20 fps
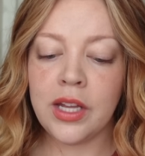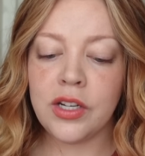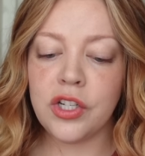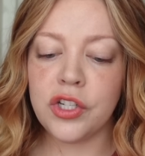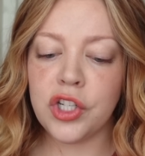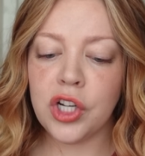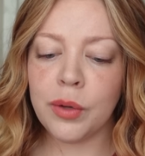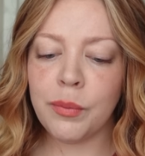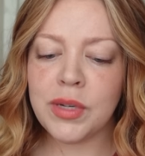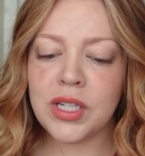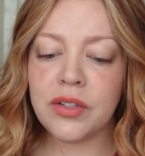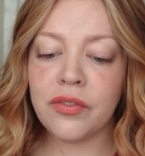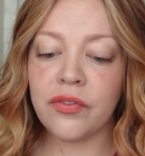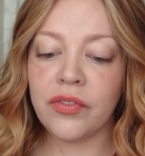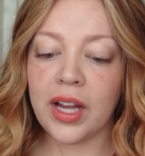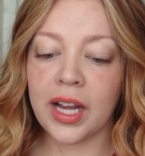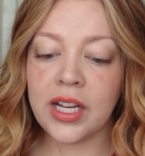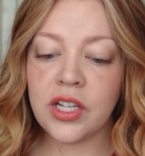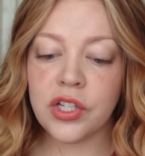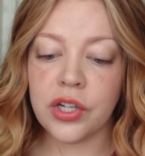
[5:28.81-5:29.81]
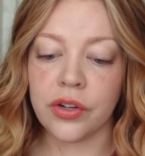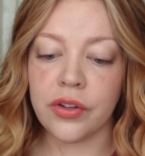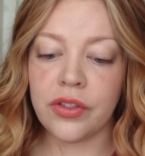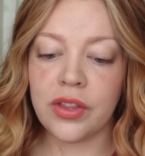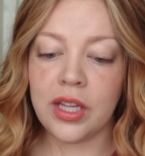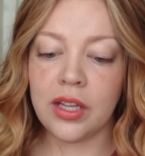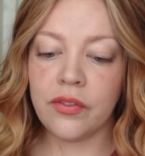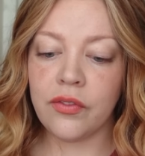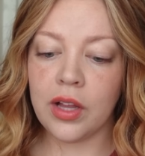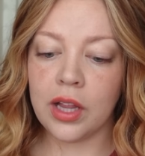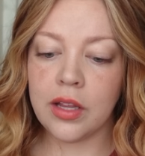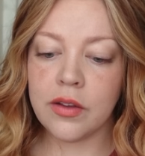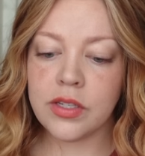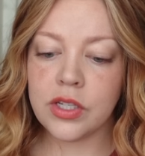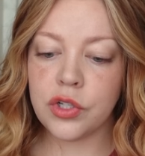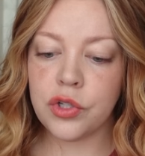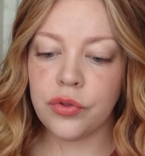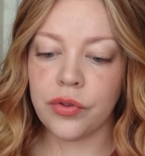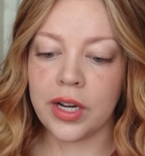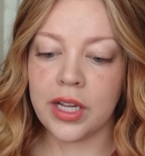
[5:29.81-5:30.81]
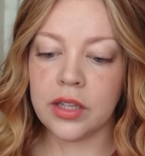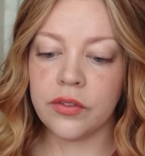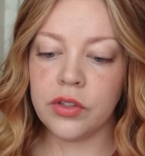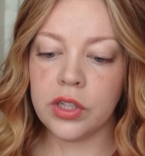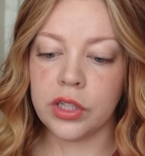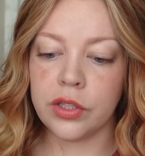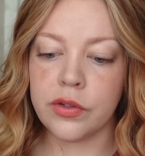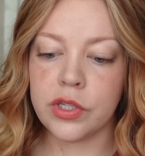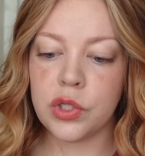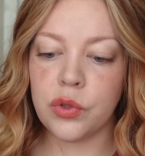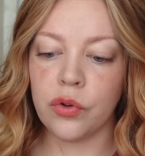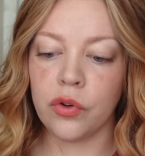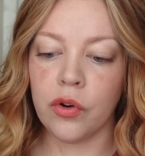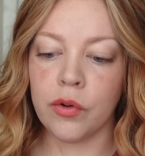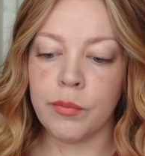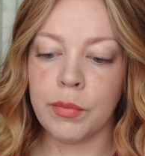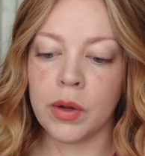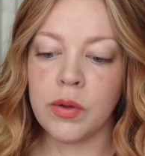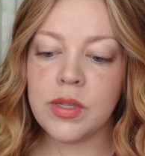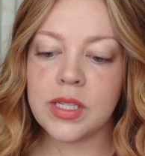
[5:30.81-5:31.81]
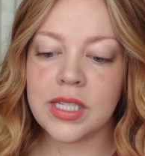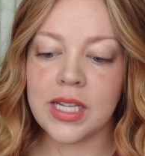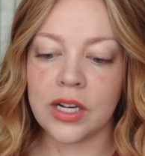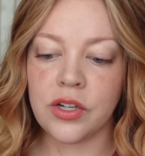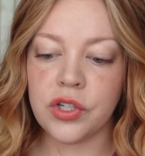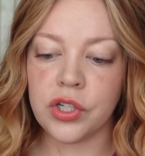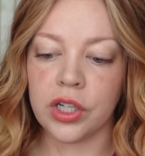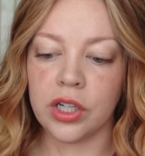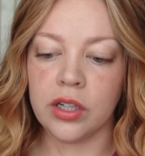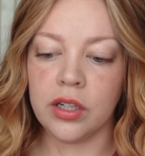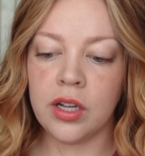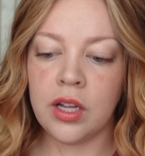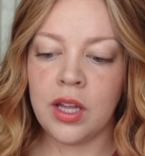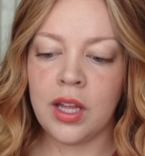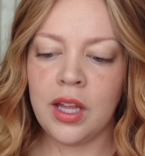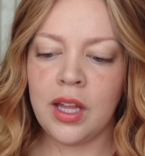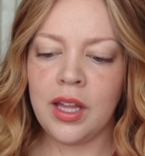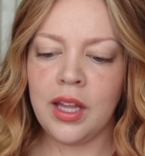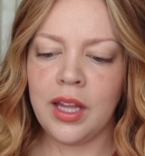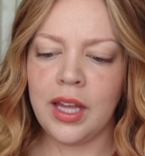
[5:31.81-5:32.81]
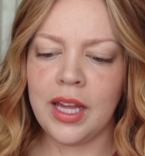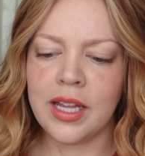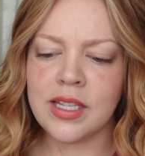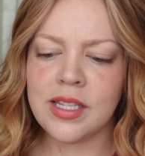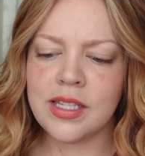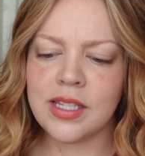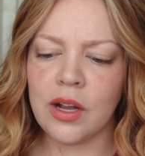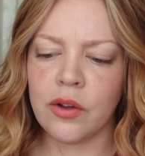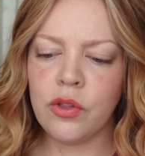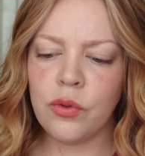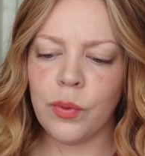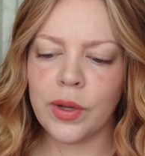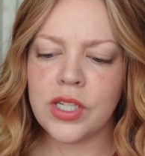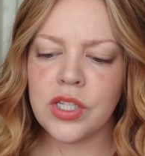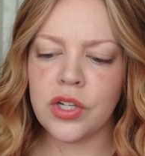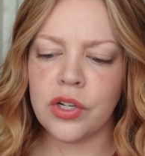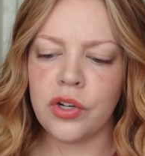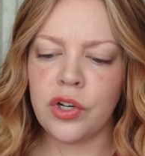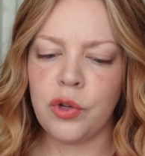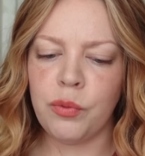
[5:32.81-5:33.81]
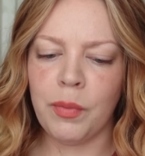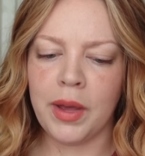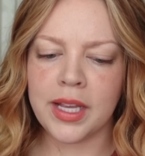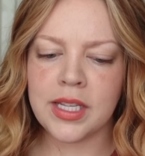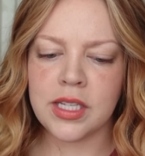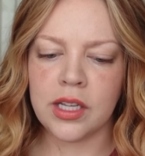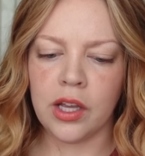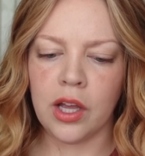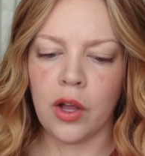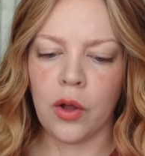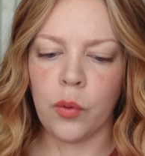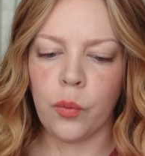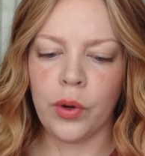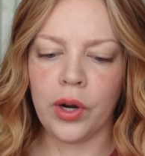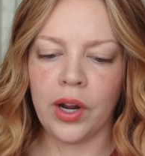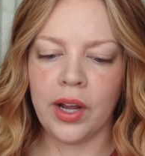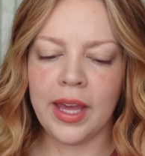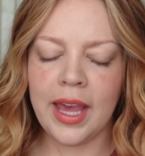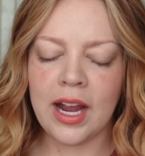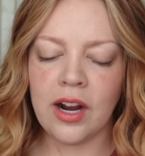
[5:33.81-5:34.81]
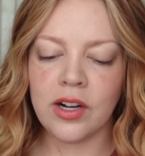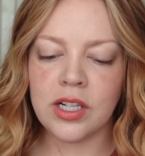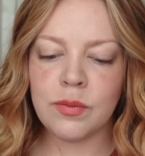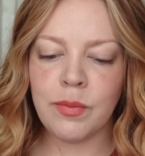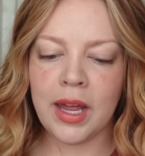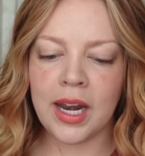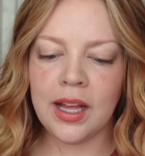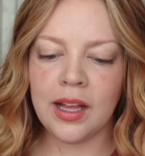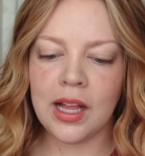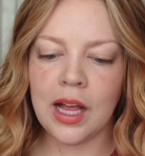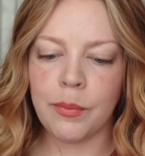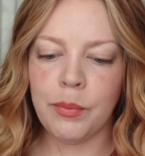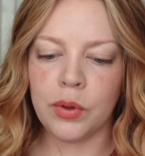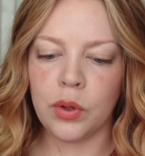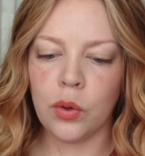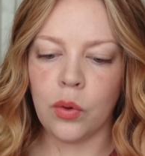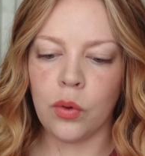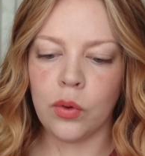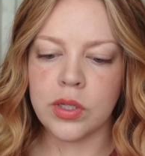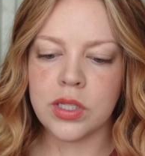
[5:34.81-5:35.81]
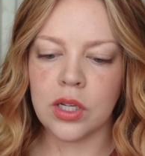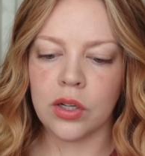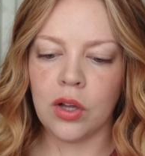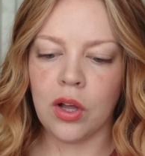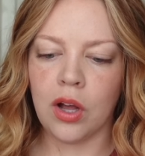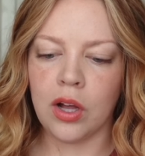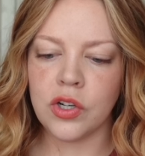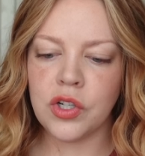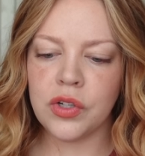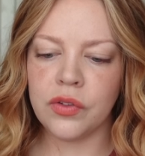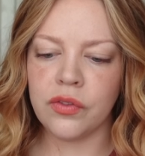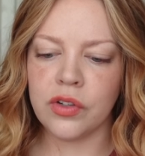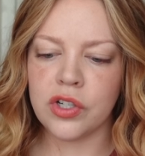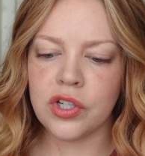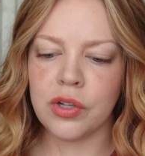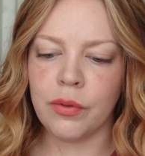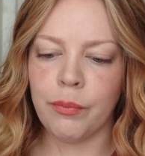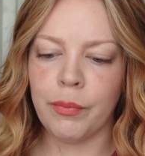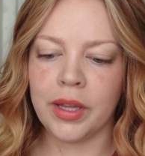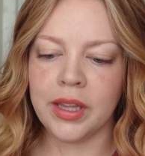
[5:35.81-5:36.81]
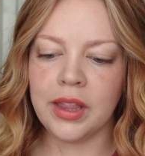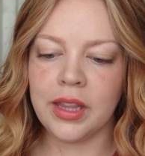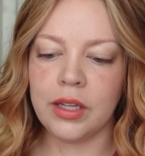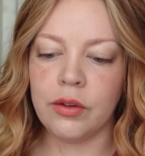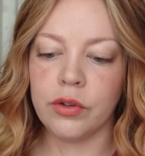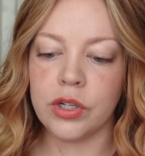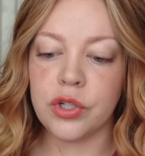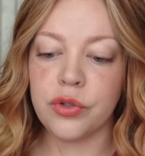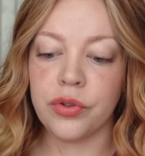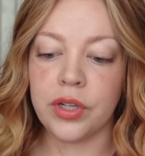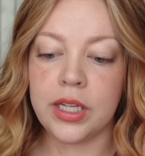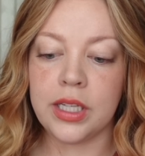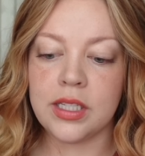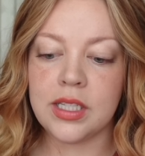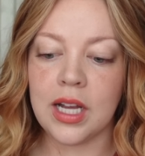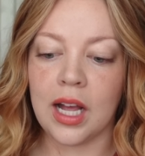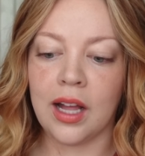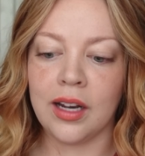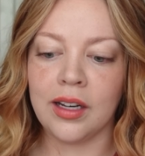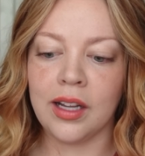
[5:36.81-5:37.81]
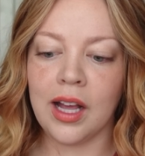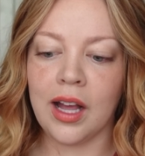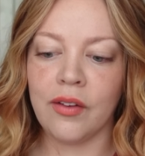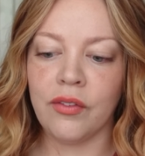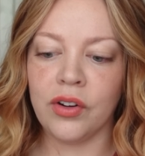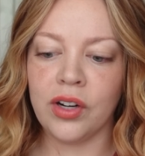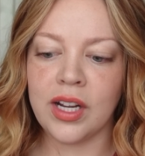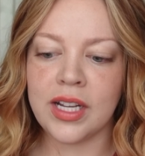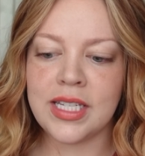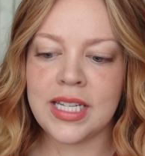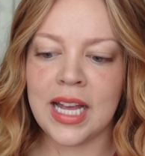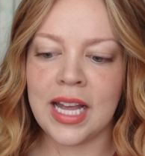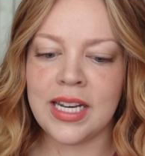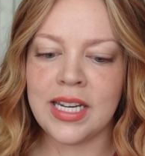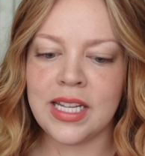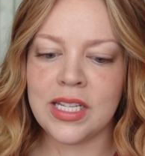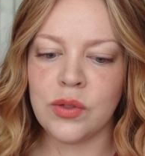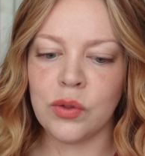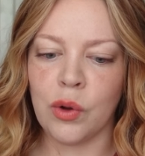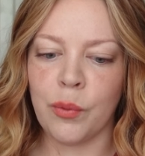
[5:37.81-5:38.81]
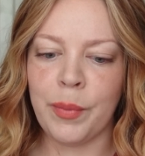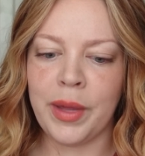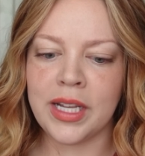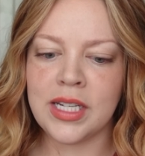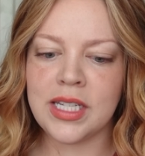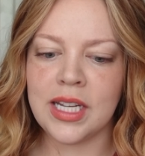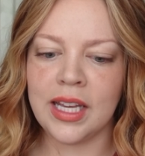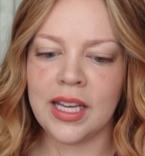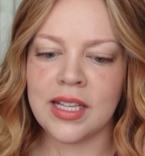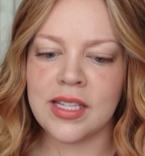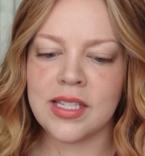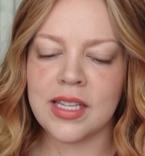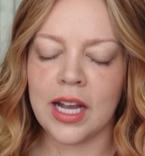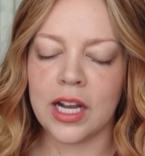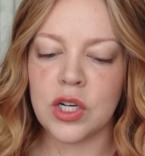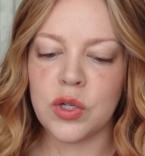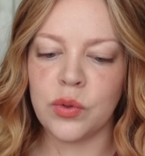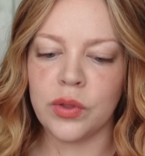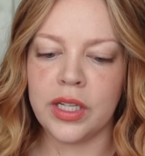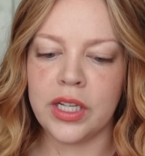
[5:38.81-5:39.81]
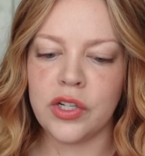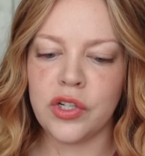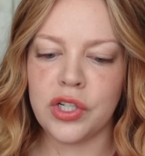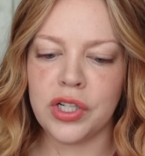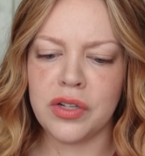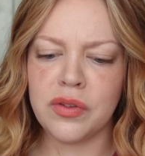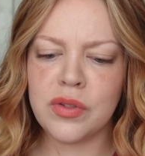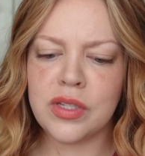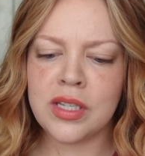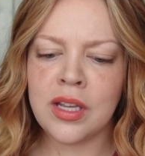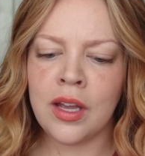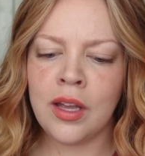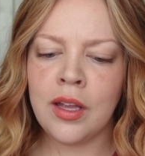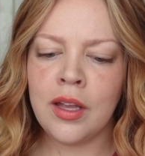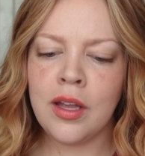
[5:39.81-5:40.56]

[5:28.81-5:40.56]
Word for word: Determined to find her, Thea follows a trail of clues to a remote center in southwestern New Mexico, where a charismatic couple holds a controversial monthly retreat to uncover attendees' romantic and sexual issues.